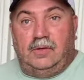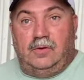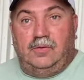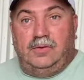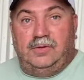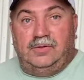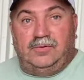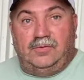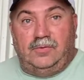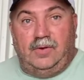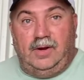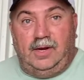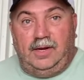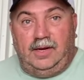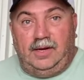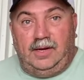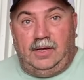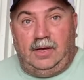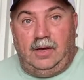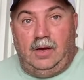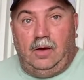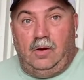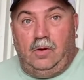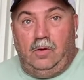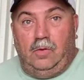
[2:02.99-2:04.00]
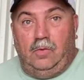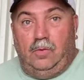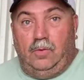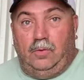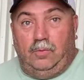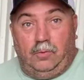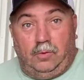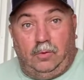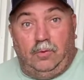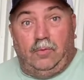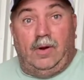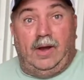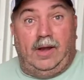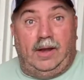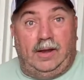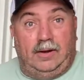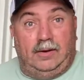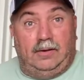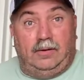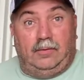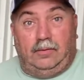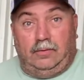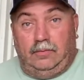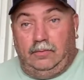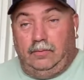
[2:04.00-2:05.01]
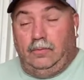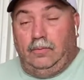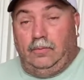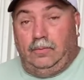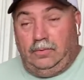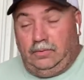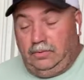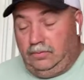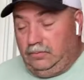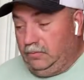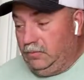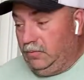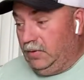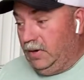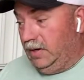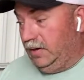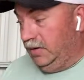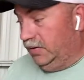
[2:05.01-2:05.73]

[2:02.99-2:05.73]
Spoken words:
it's ready to go when we're ready to